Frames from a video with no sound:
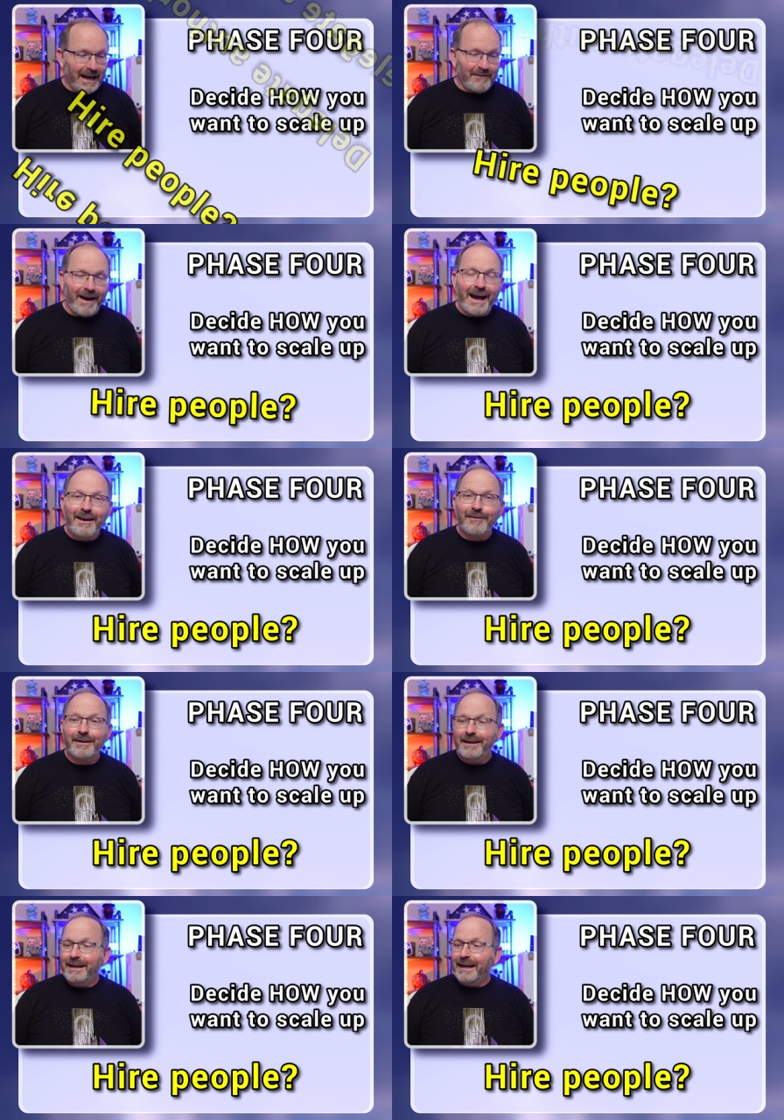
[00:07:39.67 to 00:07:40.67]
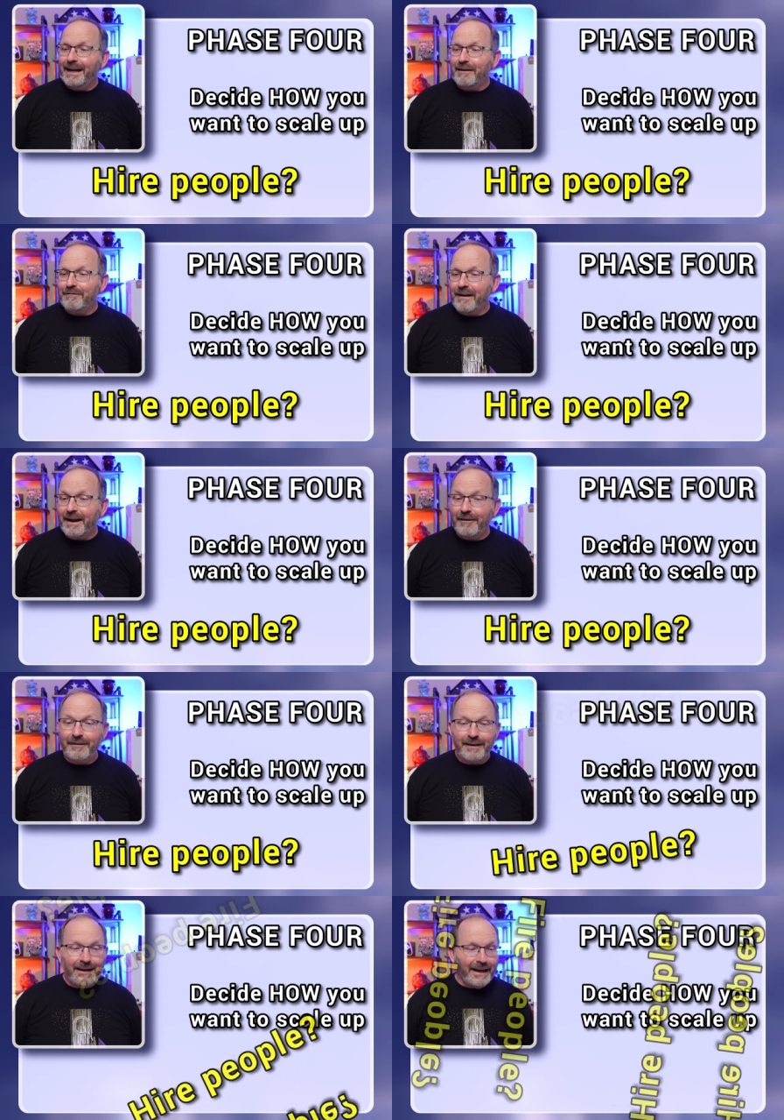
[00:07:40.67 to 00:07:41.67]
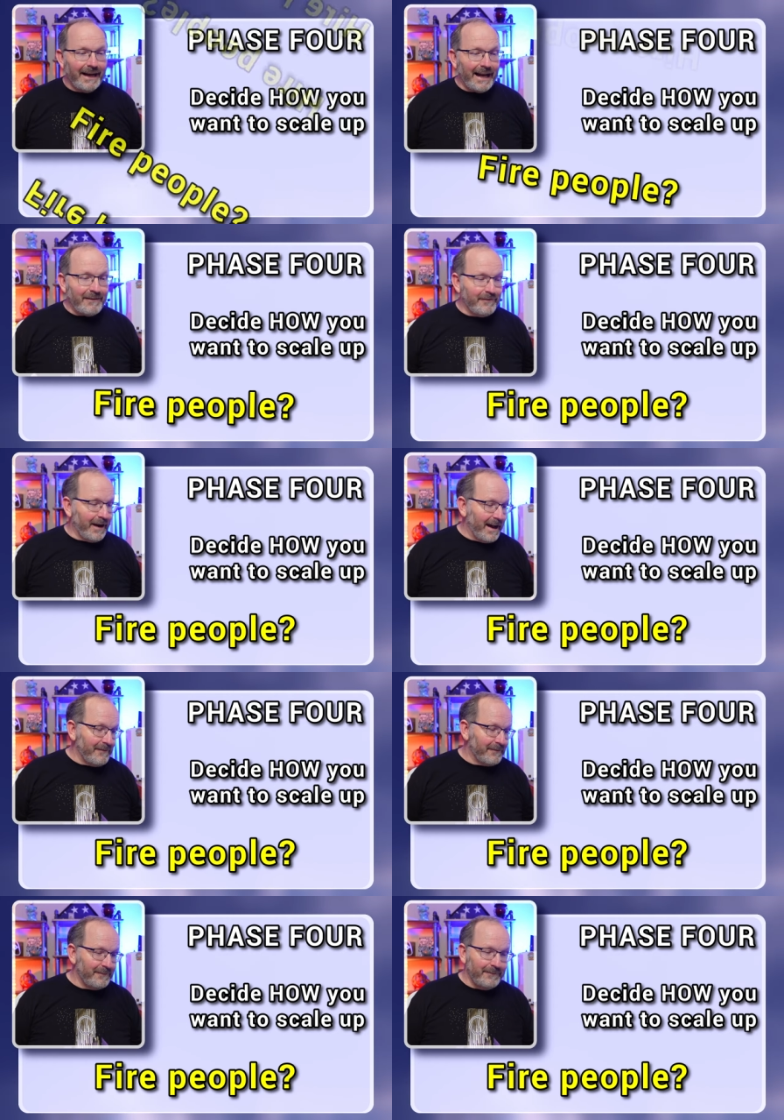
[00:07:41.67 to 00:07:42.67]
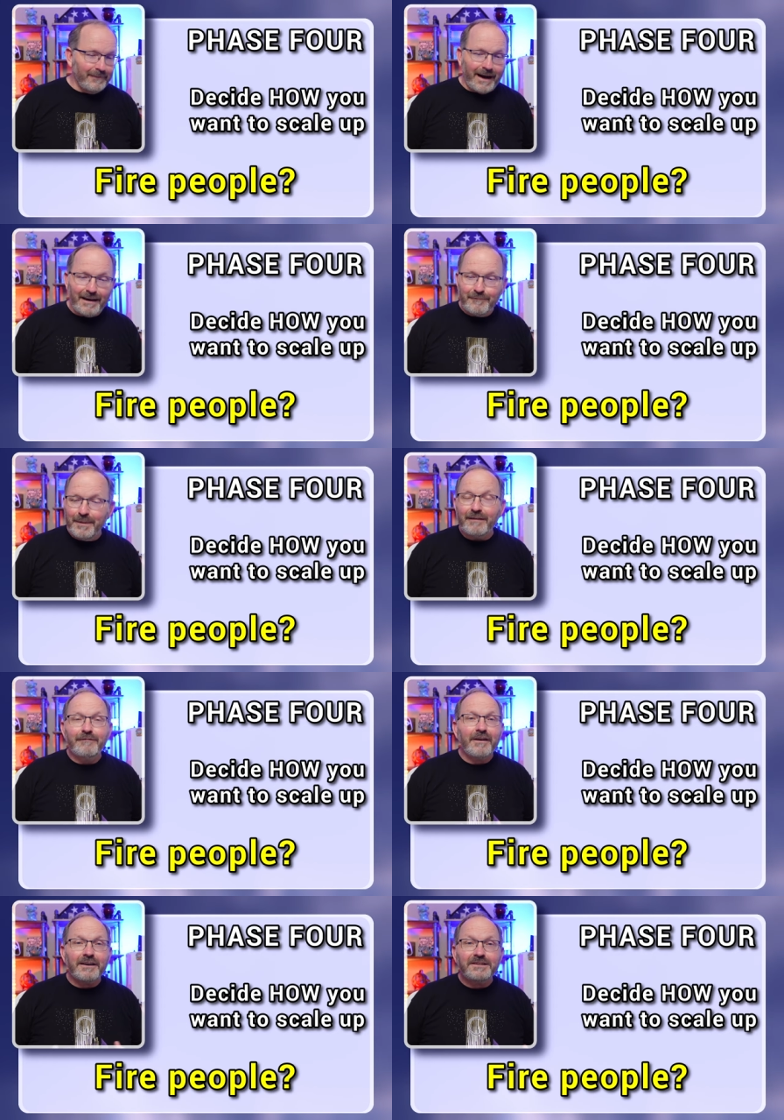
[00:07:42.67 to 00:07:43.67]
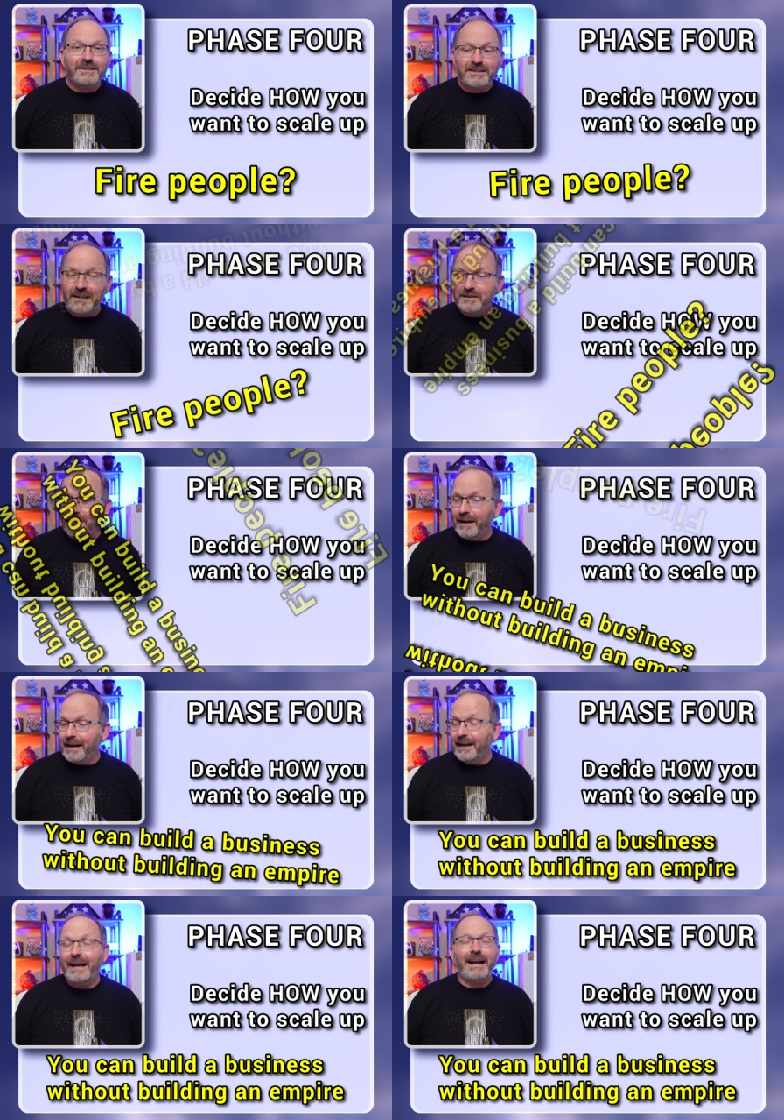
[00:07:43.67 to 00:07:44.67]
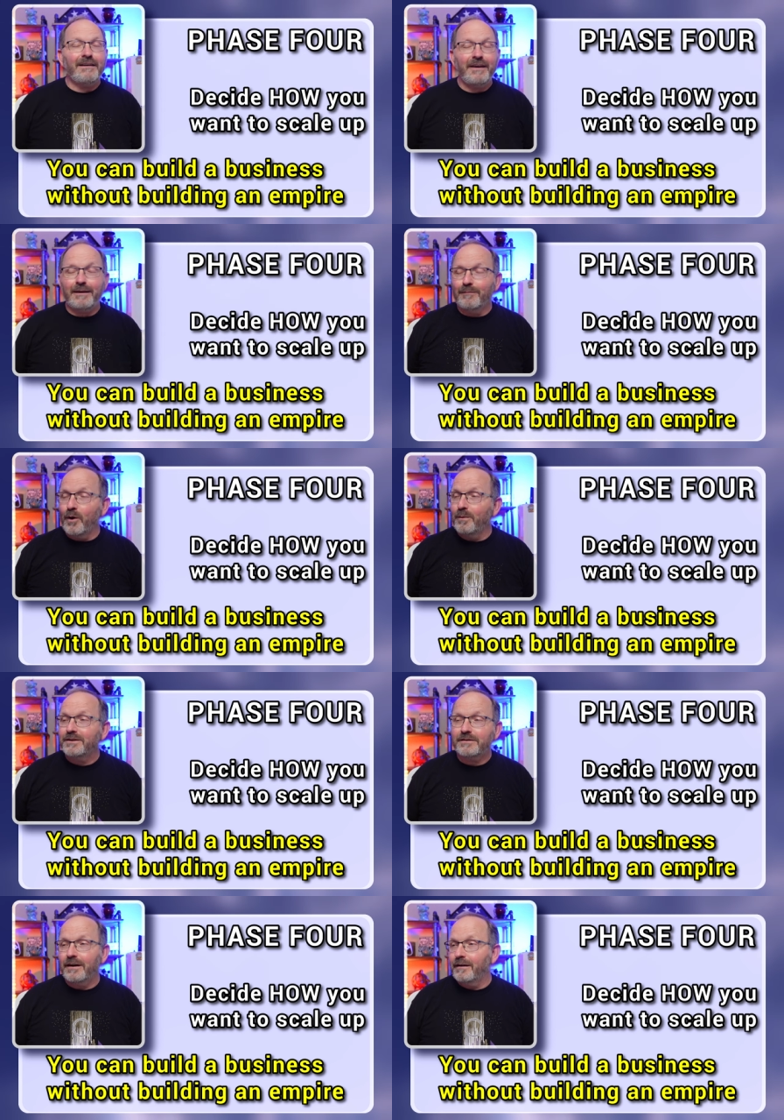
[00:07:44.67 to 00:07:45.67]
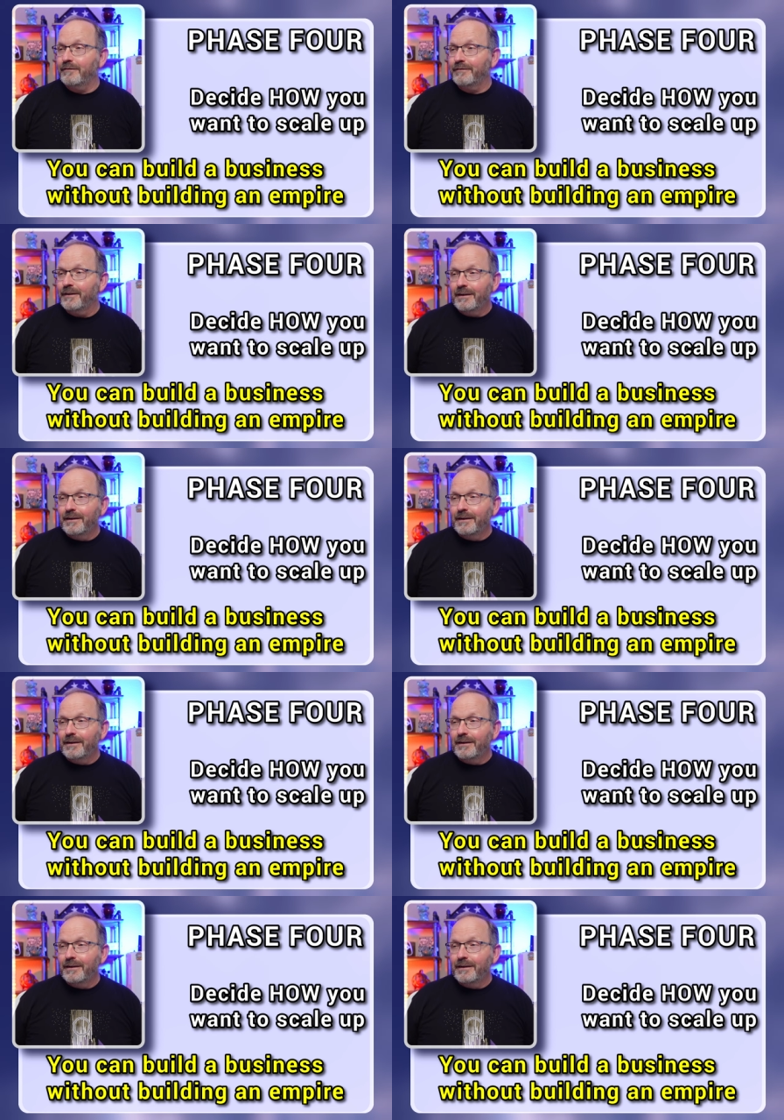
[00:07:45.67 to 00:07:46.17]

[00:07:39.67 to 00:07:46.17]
I've hired and I've fired and I've I've I've been very successful at it and I've had moments of